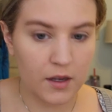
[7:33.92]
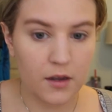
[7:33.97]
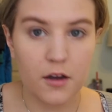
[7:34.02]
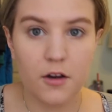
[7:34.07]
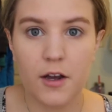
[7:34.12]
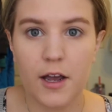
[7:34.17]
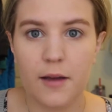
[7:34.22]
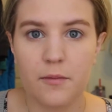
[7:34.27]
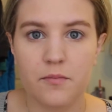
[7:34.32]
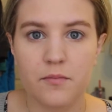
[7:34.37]

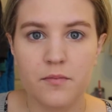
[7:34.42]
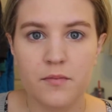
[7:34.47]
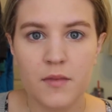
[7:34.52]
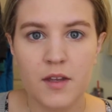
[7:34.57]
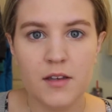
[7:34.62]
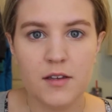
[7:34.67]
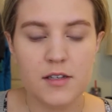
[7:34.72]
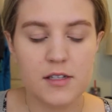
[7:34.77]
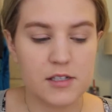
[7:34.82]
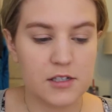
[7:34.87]
Okay,
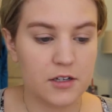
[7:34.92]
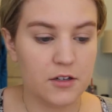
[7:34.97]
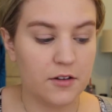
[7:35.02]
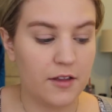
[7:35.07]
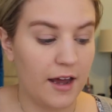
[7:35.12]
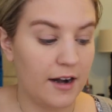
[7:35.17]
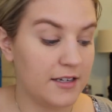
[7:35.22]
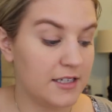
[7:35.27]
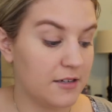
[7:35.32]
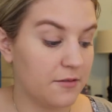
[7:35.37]
so
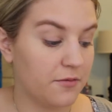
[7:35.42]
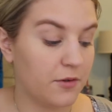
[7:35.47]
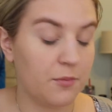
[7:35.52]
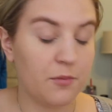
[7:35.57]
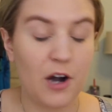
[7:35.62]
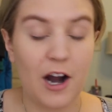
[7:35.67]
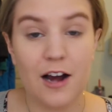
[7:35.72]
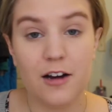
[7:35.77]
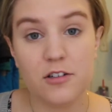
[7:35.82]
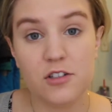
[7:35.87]
that is it for
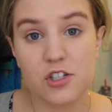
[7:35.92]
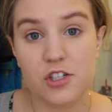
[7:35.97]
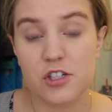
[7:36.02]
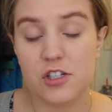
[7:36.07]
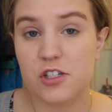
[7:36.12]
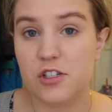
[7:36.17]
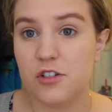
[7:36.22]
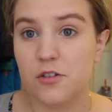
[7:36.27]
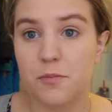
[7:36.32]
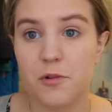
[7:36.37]
brows,
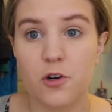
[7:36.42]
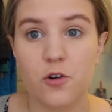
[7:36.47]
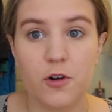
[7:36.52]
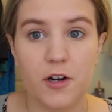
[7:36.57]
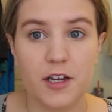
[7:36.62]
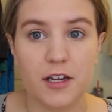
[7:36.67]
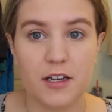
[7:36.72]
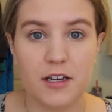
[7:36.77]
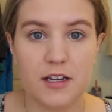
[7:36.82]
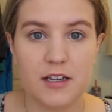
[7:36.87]
just super
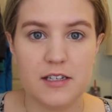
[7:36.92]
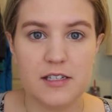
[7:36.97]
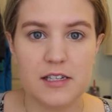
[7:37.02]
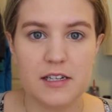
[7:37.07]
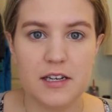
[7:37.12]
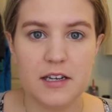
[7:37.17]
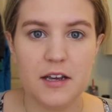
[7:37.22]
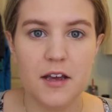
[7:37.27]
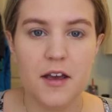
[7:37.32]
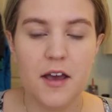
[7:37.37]
quick and
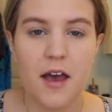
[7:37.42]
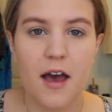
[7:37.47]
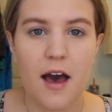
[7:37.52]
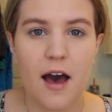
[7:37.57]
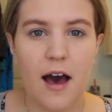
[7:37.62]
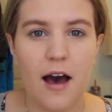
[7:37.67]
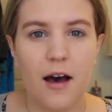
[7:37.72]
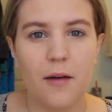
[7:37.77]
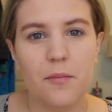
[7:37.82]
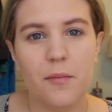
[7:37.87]
easy.
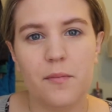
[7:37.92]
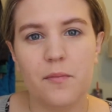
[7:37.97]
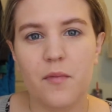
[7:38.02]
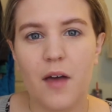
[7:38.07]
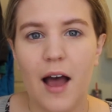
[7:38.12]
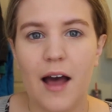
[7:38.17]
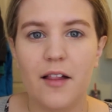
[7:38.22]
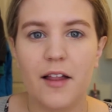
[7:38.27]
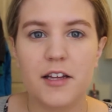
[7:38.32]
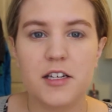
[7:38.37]

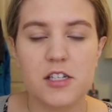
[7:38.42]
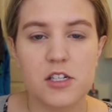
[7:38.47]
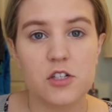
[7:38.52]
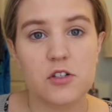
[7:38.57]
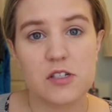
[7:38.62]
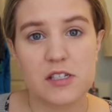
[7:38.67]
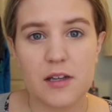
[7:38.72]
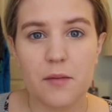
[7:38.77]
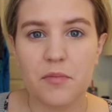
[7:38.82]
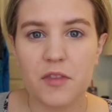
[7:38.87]
I like to do
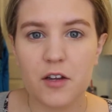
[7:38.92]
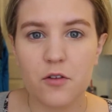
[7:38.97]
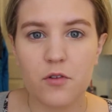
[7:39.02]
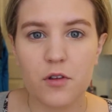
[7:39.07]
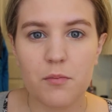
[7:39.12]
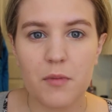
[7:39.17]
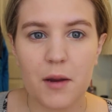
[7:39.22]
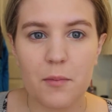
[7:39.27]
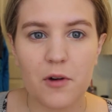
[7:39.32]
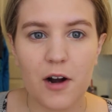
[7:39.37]
something
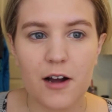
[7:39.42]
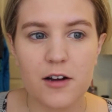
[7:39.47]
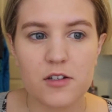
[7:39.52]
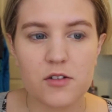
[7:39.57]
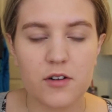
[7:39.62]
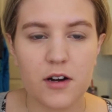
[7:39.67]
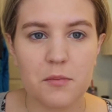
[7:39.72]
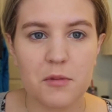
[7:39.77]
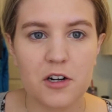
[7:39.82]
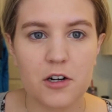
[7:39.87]
with my
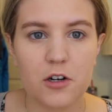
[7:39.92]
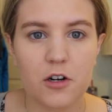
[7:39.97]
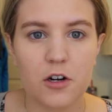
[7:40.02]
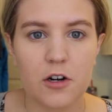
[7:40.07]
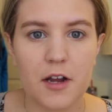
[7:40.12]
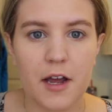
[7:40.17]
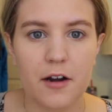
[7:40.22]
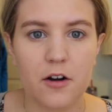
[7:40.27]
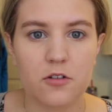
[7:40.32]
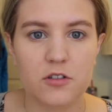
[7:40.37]
brows when I'm in a
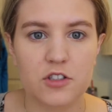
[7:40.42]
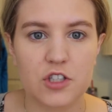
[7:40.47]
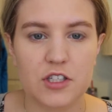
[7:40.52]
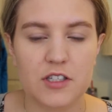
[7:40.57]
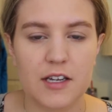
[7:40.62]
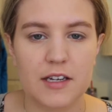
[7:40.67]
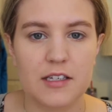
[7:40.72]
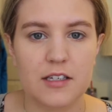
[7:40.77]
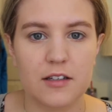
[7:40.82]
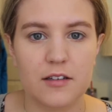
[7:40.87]
hurry. I don't
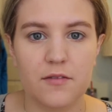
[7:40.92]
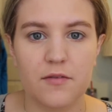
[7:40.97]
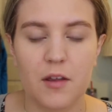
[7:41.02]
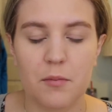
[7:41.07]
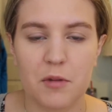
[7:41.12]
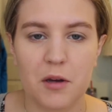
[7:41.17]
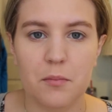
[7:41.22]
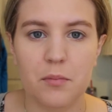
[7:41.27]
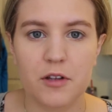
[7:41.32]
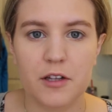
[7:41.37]
just like to leave
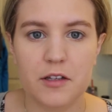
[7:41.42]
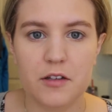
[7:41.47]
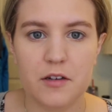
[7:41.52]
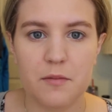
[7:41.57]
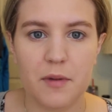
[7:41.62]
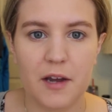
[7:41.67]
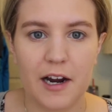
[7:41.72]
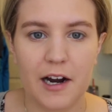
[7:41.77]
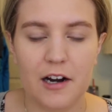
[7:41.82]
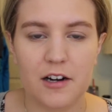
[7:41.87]
them completely
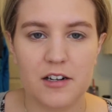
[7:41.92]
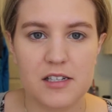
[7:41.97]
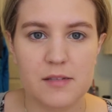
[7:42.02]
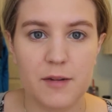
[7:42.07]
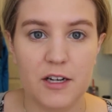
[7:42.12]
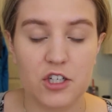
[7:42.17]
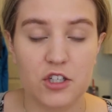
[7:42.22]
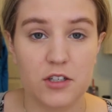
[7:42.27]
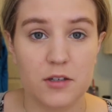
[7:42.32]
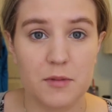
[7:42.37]
bare,
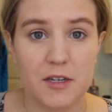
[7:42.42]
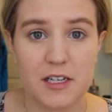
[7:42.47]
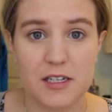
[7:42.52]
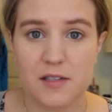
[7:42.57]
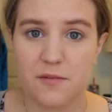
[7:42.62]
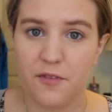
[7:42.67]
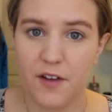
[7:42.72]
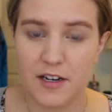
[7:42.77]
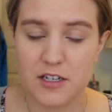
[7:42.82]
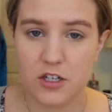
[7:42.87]
especially
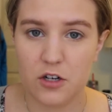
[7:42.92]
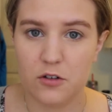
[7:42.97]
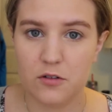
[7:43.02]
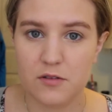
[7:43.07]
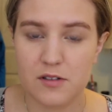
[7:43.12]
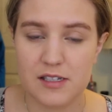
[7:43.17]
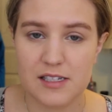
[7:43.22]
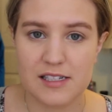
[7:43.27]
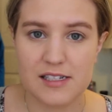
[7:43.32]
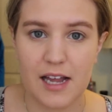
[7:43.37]
because if I
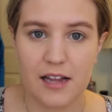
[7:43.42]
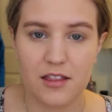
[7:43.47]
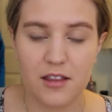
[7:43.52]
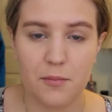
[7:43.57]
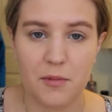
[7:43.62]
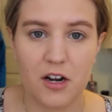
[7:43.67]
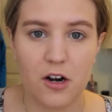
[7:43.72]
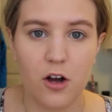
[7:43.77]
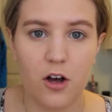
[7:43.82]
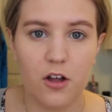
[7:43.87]
don't set
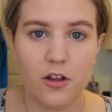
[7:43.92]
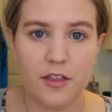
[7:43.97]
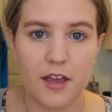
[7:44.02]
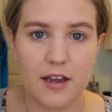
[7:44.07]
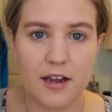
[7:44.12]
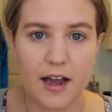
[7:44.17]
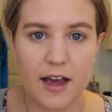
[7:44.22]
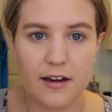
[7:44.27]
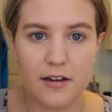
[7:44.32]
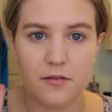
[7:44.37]
them at all, they
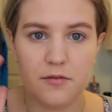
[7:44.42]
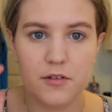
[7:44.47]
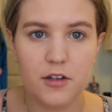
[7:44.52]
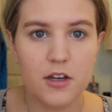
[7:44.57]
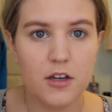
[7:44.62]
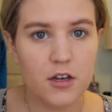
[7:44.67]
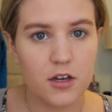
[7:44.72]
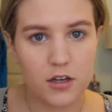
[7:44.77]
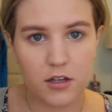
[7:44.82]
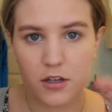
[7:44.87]
kind of
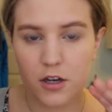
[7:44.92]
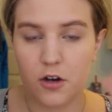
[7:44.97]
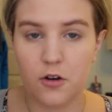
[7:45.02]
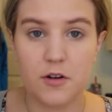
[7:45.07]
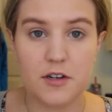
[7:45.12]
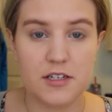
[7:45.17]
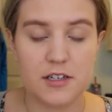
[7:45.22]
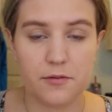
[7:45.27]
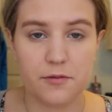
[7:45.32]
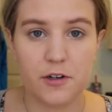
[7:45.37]
go
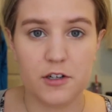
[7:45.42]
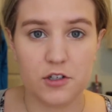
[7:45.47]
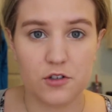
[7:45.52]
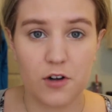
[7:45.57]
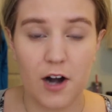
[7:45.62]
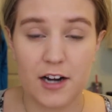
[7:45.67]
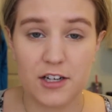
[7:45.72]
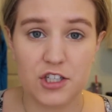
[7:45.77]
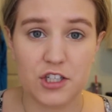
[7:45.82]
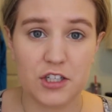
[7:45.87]
in different
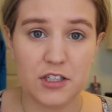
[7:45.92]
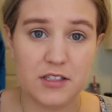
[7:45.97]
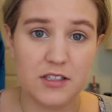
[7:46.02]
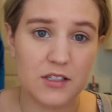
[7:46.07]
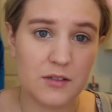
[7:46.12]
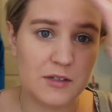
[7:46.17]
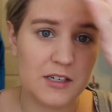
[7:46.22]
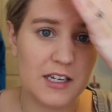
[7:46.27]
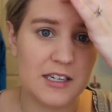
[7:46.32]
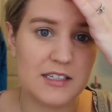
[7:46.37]

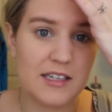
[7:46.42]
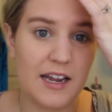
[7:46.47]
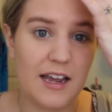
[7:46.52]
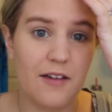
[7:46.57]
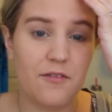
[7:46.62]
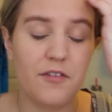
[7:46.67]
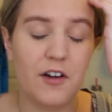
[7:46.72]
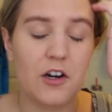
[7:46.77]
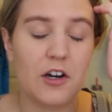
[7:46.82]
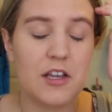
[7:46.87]
directions because I
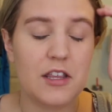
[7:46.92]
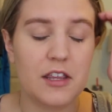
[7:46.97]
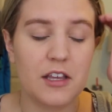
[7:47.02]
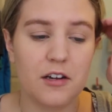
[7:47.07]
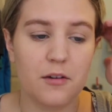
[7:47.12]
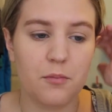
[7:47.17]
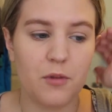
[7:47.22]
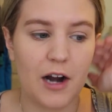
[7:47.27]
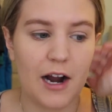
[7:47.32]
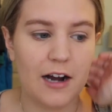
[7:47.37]
have very
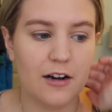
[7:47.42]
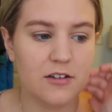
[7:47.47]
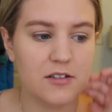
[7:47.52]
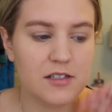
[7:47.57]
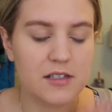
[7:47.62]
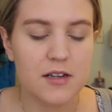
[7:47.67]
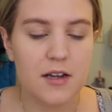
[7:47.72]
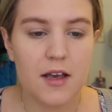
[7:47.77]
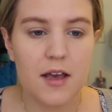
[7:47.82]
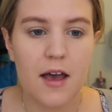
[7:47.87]
thick
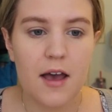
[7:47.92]
brows.